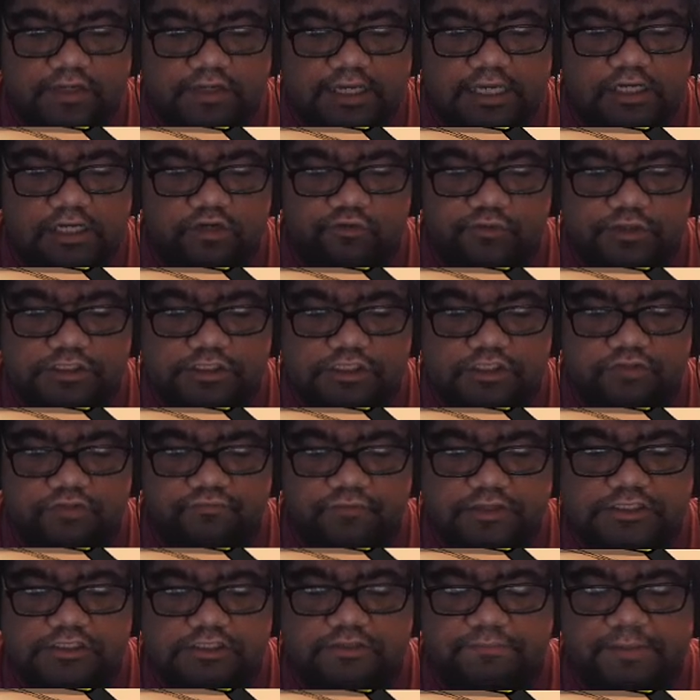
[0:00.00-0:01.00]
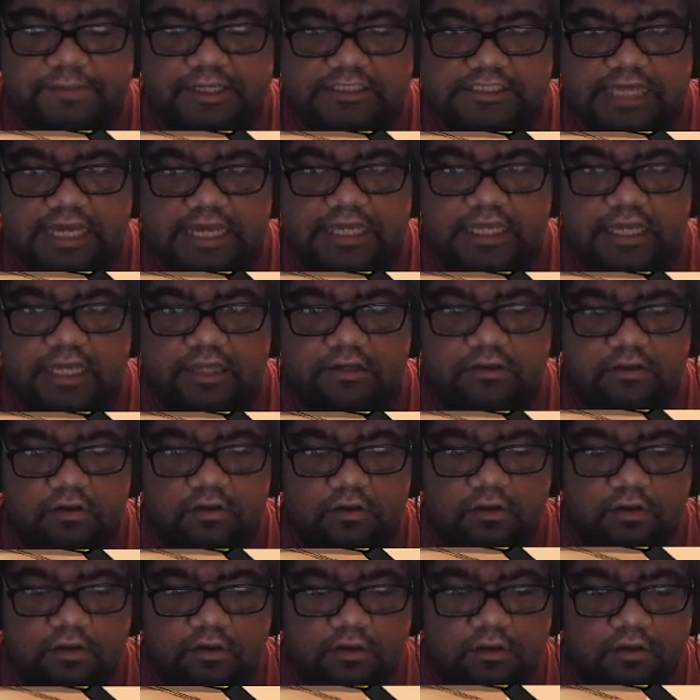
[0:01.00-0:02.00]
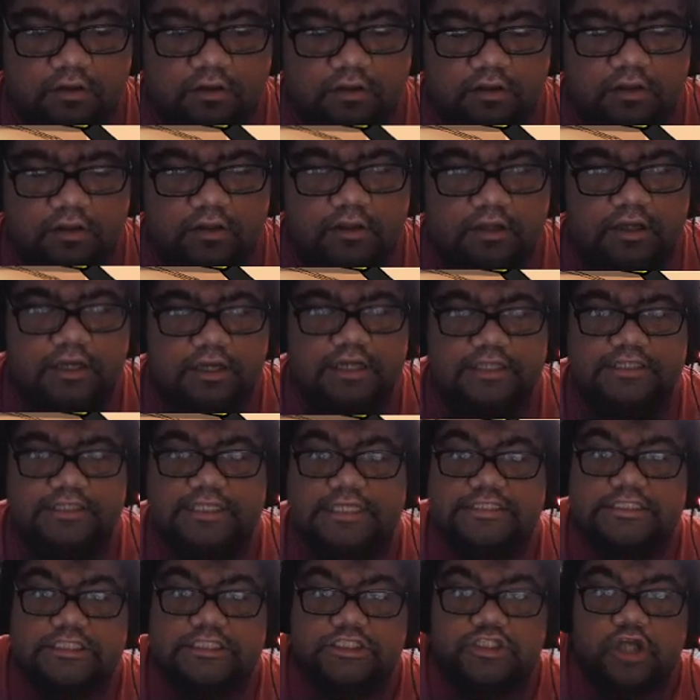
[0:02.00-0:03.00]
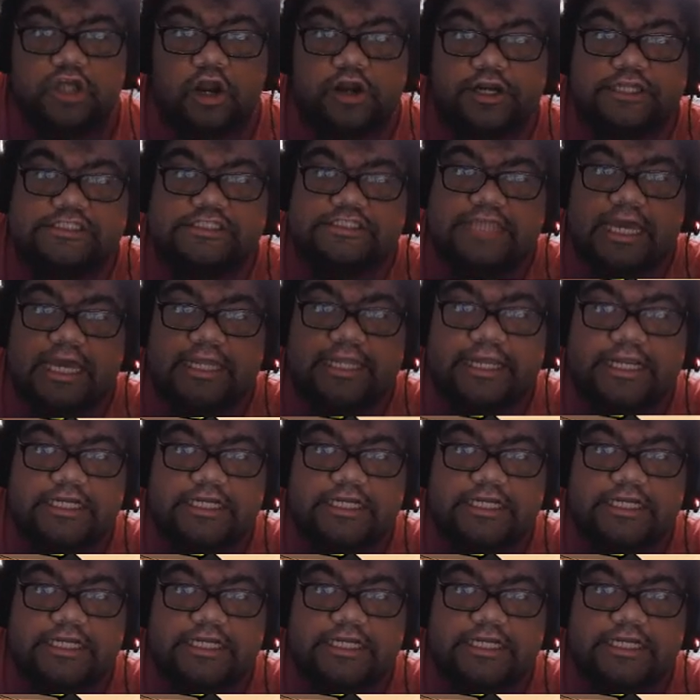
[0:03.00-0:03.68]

it increases his risks of being taken. This is starting to sound like a